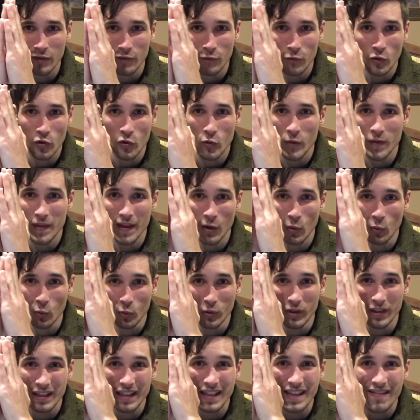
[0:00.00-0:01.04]
and forth with that
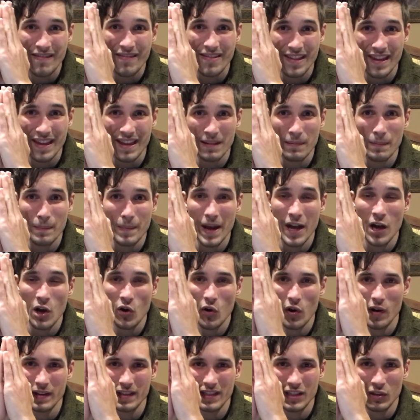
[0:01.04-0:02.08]
really thin
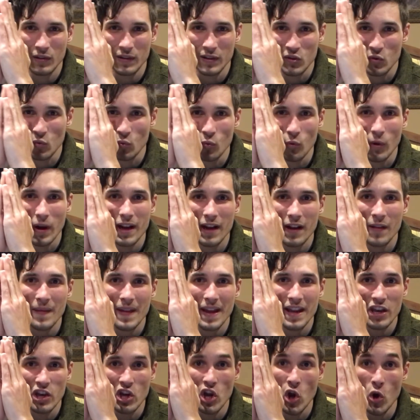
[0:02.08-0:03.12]
bell until it's right on
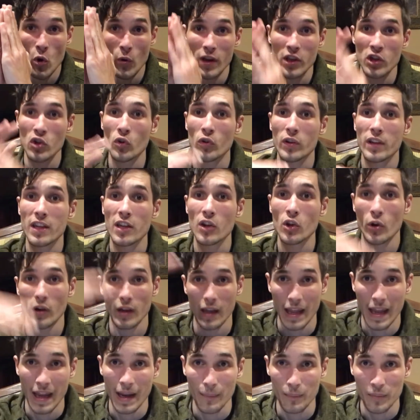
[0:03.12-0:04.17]
that note, and you'll hear
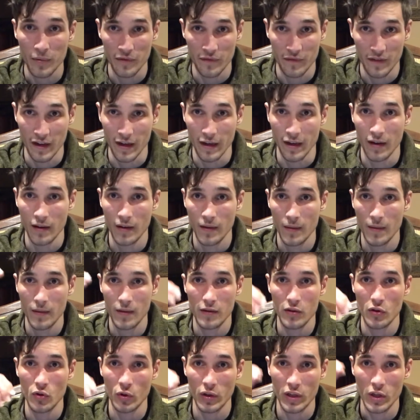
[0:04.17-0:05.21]
it amplify.
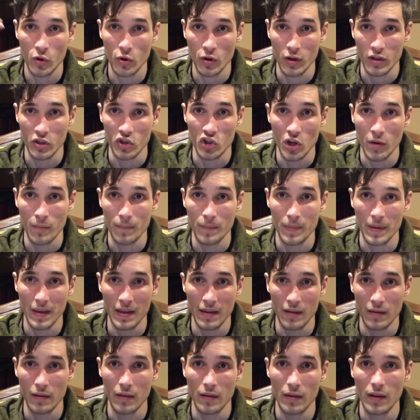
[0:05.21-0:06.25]
You'll hear it jump
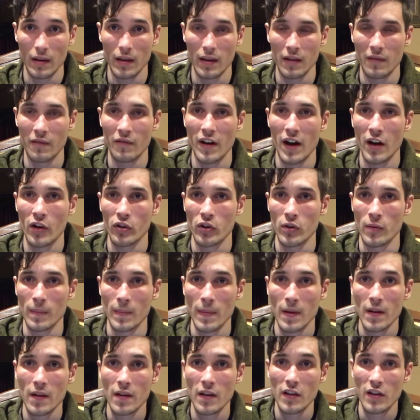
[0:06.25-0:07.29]
in volume.
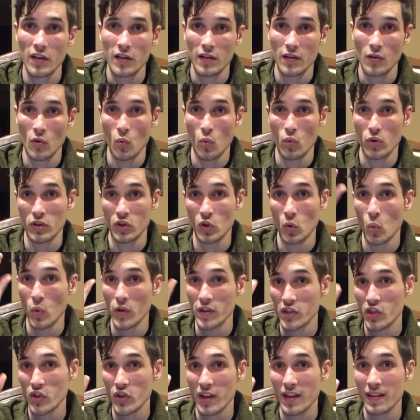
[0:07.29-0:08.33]
So
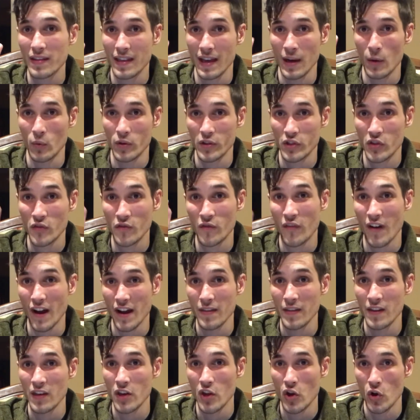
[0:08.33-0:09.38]
once you get that, once you
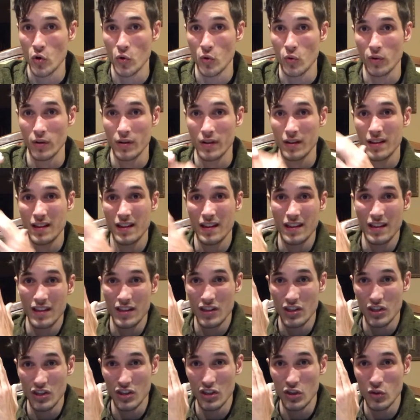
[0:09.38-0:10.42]
find the note,
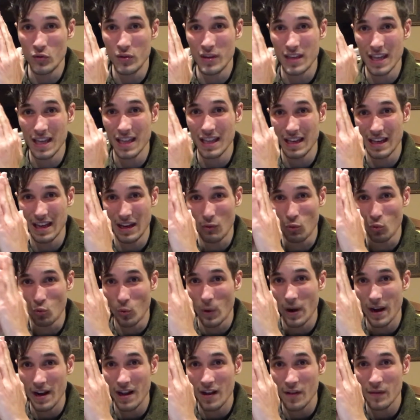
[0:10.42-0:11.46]
you get
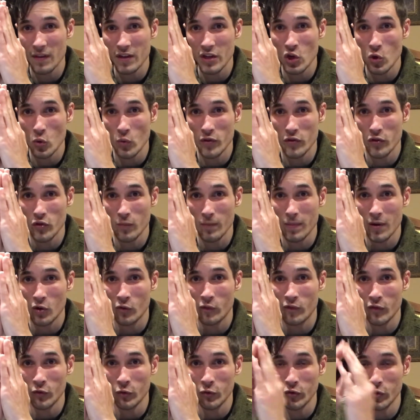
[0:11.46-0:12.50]
right on the note with your bell
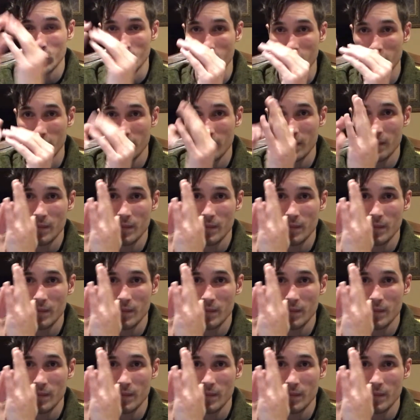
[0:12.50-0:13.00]
filter,